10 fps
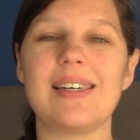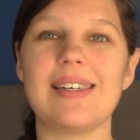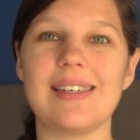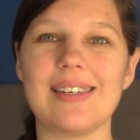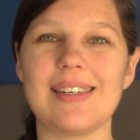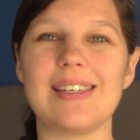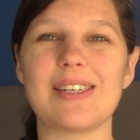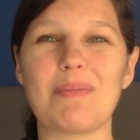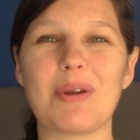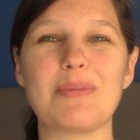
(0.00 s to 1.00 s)
I
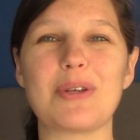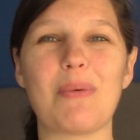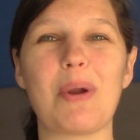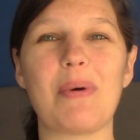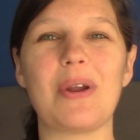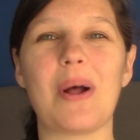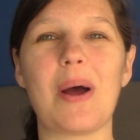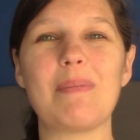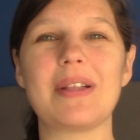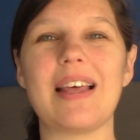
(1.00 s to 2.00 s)
sometimes don't want to put it
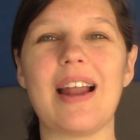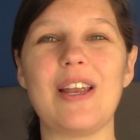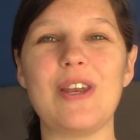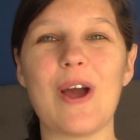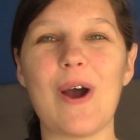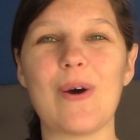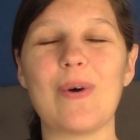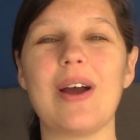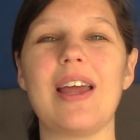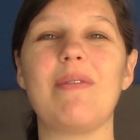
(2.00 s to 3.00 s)
on, but then I
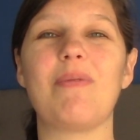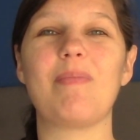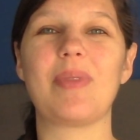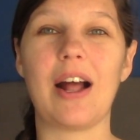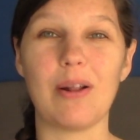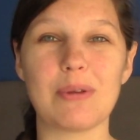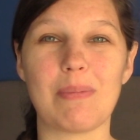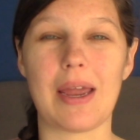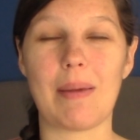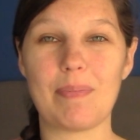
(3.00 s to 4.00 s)
know it helps
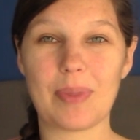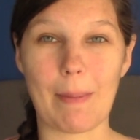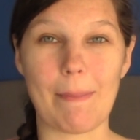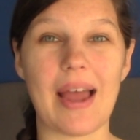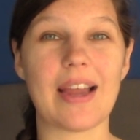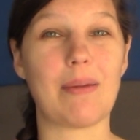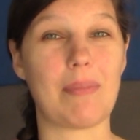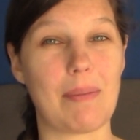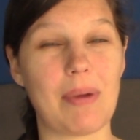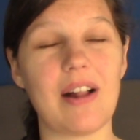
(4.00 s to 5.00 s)
my back and
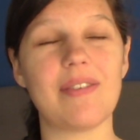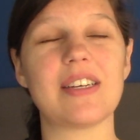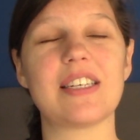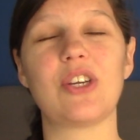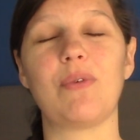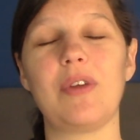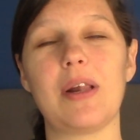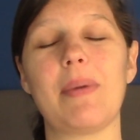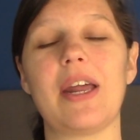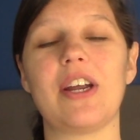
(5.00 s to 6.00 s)
my pelvis to
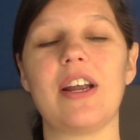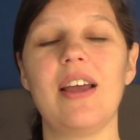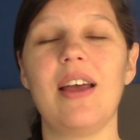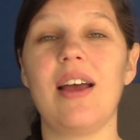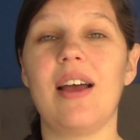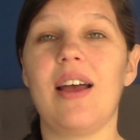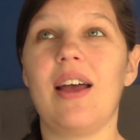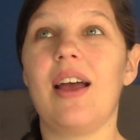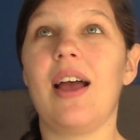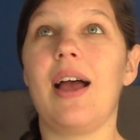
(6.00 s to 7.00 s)
feel better,
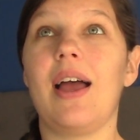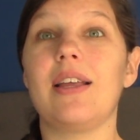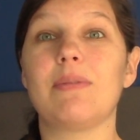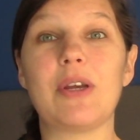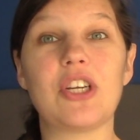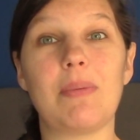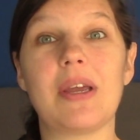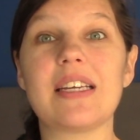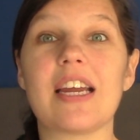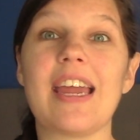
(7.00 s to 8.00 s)
especially
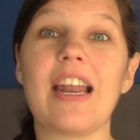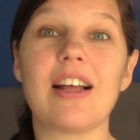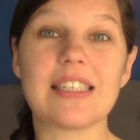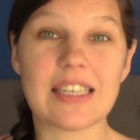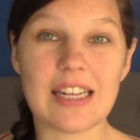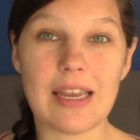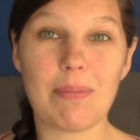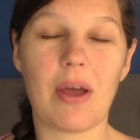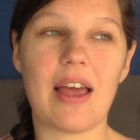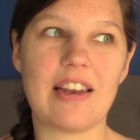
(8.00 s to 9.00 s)
because I cannot
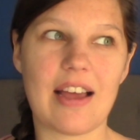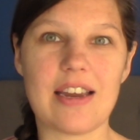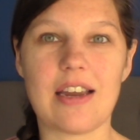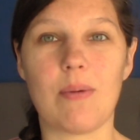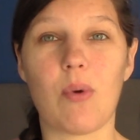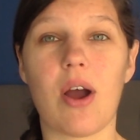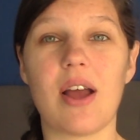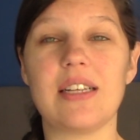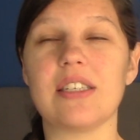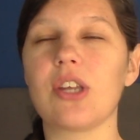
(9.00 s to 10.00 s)
sleep at night anymore.
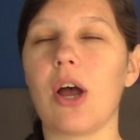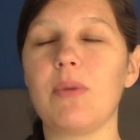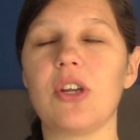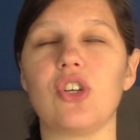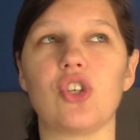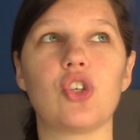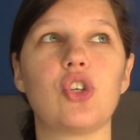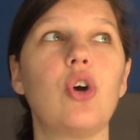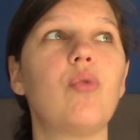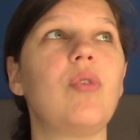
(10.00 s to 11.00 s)
Insomnia is
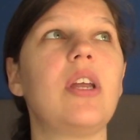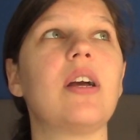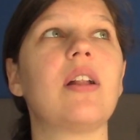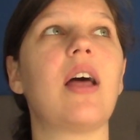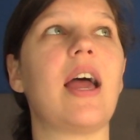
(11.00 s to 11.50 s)
so real.